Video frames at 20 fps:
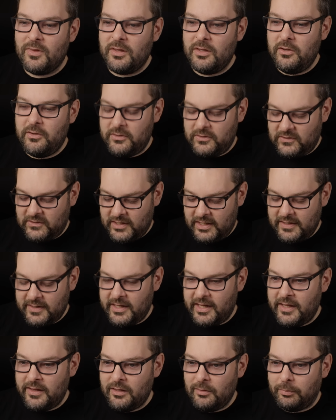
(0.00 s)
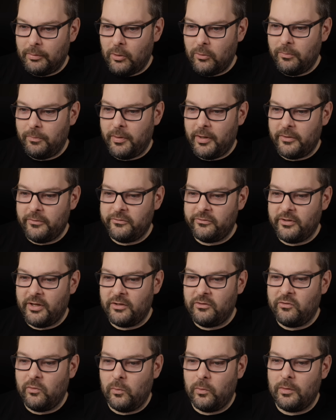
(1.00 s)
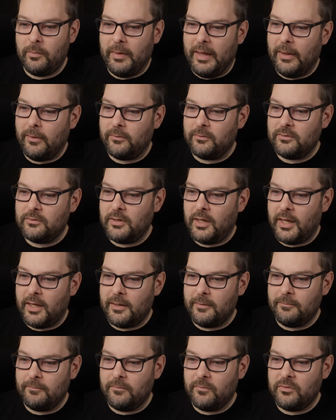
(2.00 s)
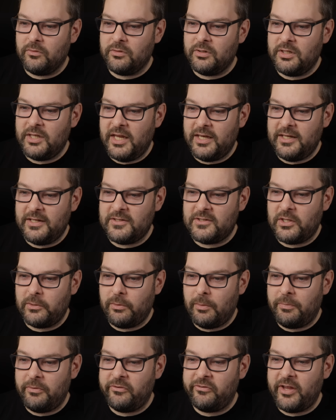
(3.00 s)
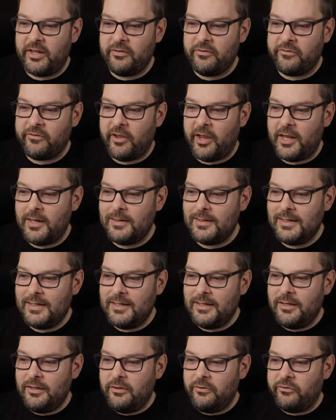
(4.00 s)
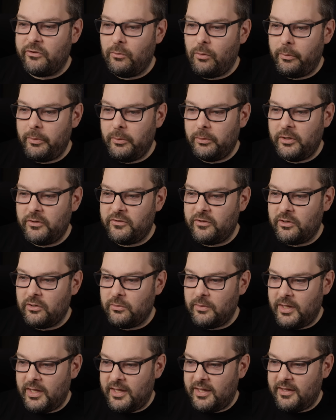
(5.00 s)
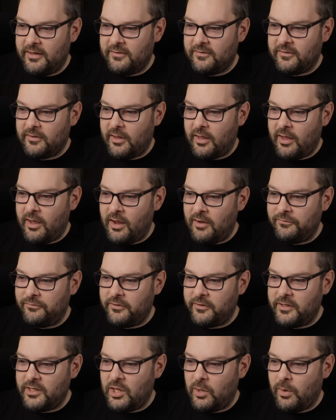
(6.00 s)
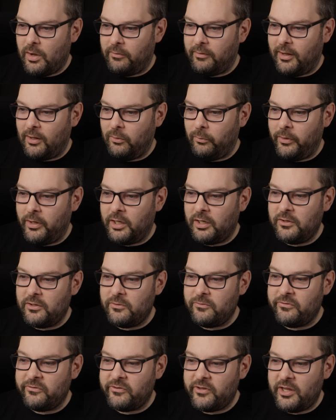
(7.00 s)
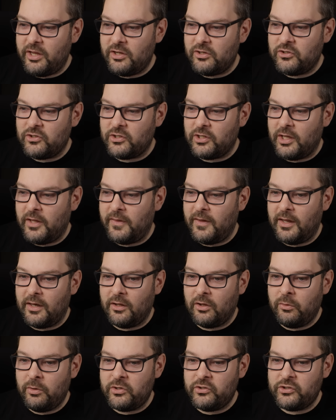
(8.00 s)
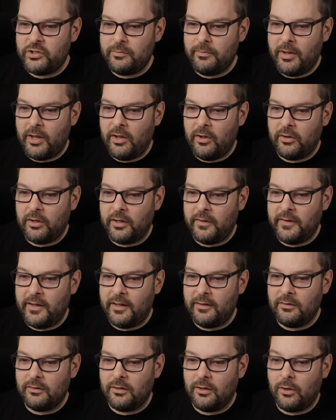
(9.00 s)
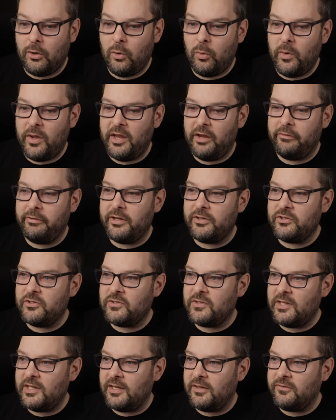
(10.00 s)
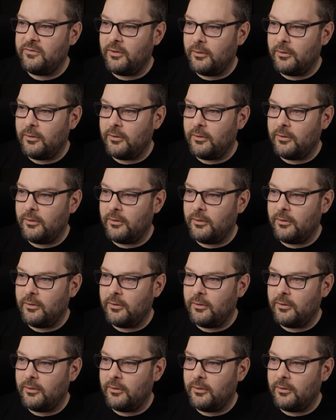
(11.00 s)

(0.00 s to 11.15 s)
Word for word: You can see that in the blog post, I talk about um, needing to do a percent sign. So what we want to do is after the URL, we're going to do search and then a question mark and then the query just here.